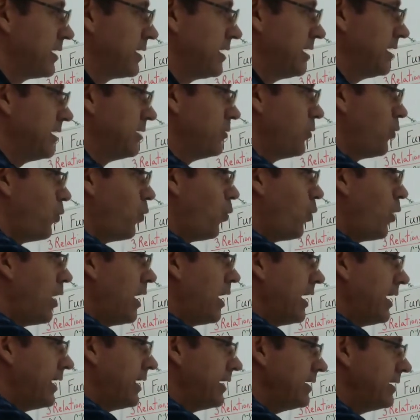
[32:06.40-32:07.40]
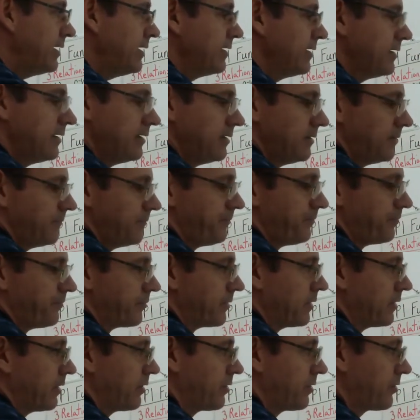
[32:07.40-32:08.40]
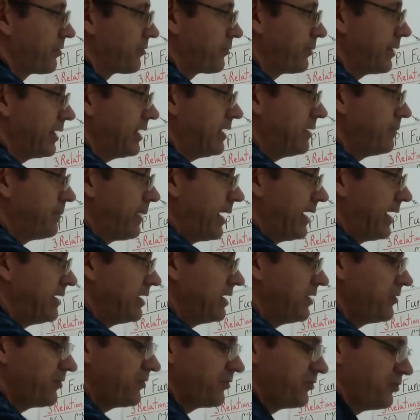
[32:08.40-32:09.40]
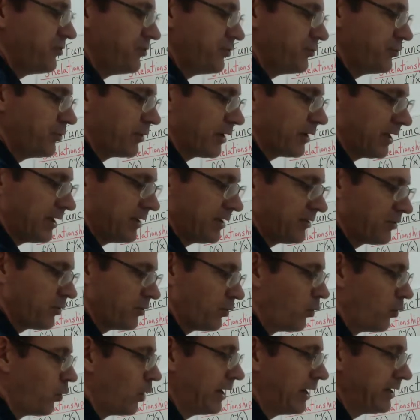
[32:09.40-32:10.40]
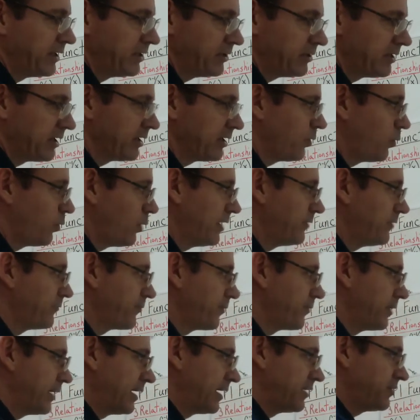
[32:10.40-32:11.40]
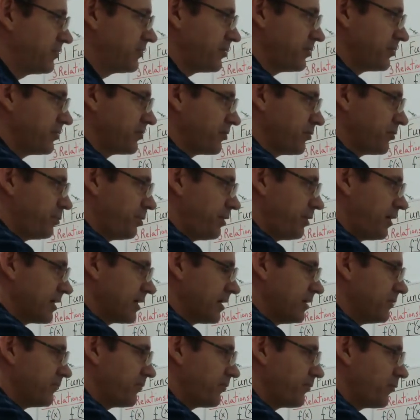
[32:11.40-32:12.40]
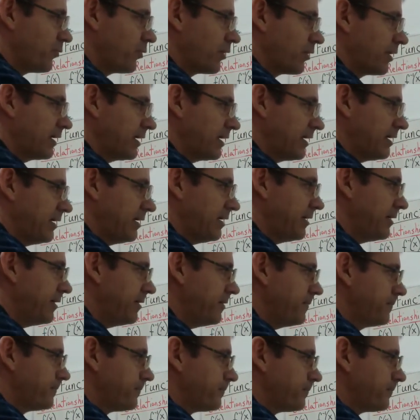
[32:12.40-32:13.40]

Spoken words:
in 1, 3 minus 2 is 1. You get 1 for answer. So plug in 4 here.